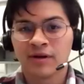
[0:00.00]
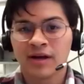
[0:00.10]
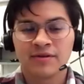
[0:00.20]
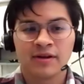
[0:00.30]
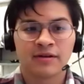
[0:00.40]

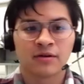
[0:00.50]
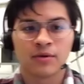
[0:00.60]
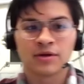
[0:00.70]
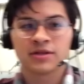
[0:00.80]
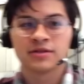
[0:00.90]
have any other
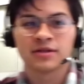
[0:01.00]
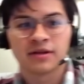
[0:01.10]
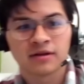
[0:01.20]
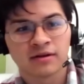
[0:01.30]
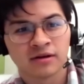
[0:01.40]
questions, I
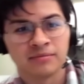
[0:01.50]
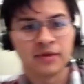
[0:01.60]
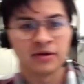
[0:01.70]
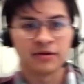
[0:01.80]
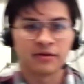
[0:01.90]
think
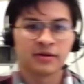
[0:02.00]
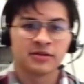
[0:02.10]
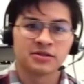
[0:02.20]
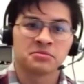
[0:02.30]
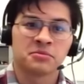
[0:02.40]
Derek, you can
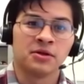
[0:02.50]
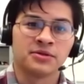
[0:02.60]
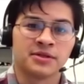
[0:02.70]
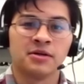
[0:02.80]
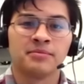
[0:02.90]
just
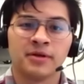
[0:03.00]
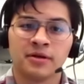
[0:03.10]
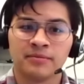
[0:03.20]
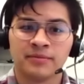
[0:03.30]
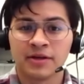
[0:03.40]
close it up.
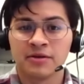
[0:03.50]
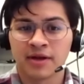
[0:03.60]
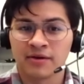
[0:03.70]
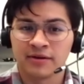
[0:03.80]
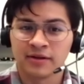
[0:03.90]
Thank you,
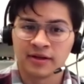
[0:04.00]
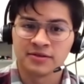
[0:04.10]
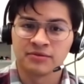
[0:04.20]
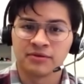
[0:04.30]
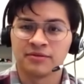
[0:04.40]
Karen and
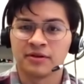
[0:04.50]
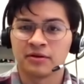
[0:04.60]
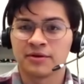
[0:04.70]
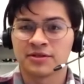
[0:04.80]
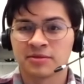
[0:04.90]
Sophia, for the
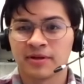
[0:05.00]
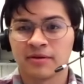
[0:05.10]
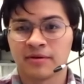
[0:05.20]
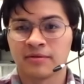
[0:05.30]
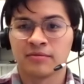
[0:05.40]
questions, by
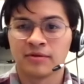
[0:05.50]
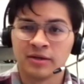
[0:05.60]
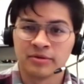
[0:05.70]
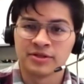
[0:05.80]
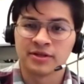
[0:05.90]
the way. Really
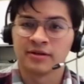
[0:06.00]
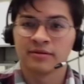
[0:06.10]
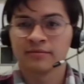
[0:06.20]
appreciate it.